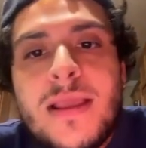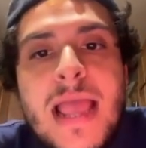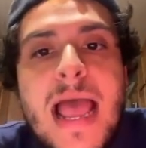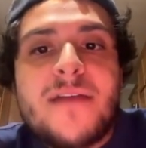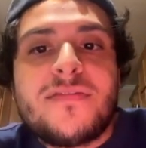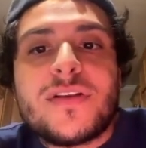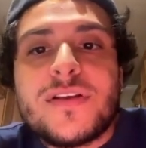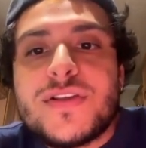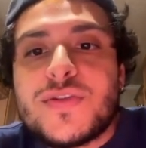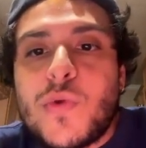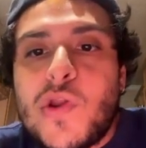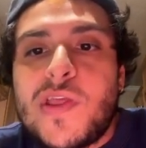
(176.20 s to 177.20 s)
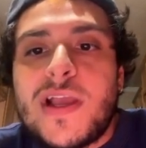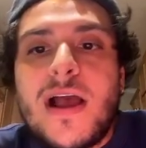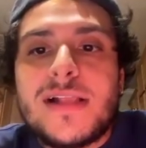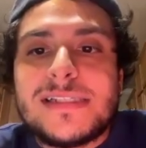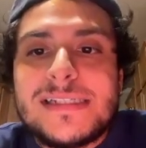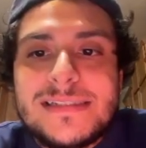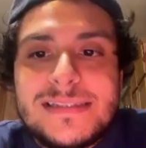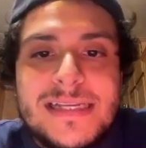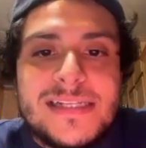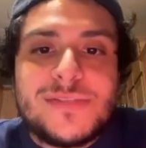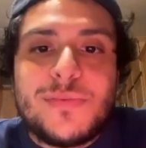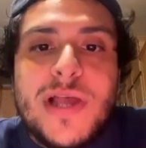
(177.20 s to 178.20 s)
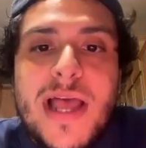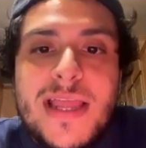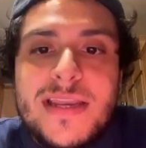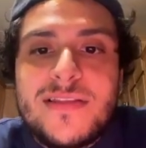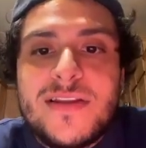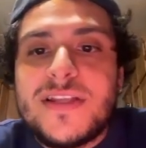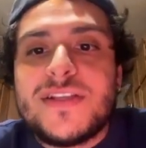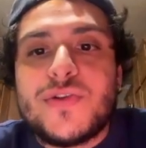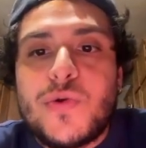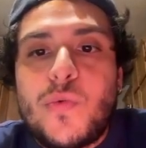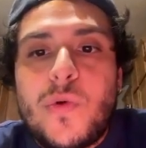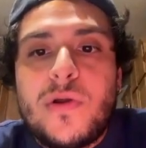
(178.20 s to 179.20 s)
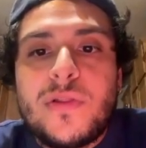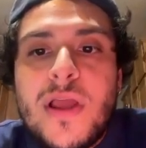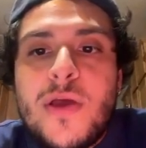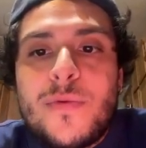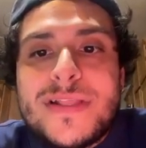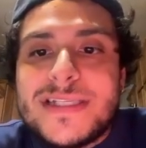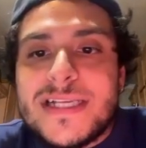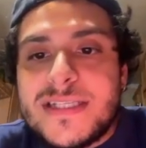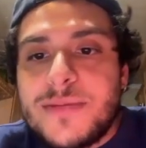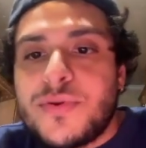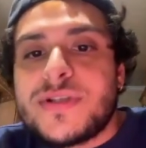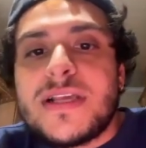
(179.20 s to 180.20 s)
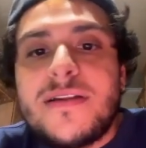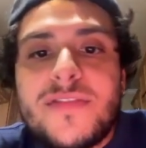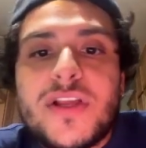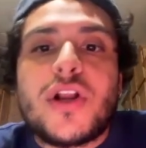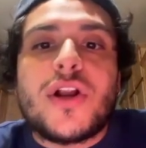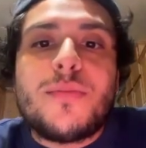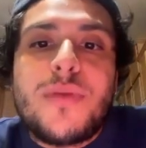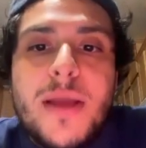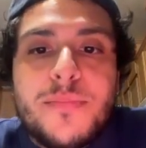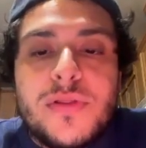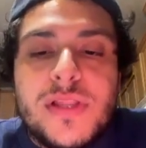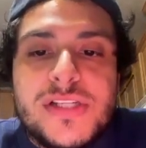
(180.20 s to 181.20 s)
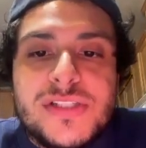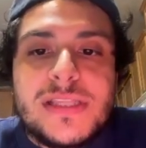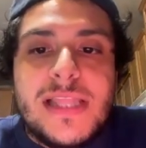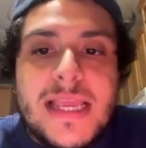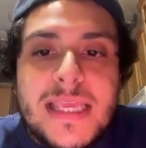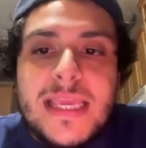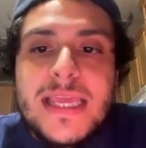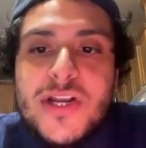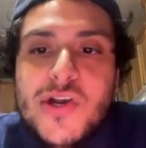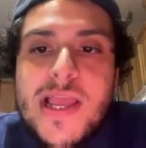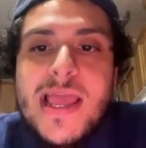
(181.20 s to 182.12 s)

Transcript: Africa is one of the continents that is behind in the digital world, with 60% of the current population lacking internet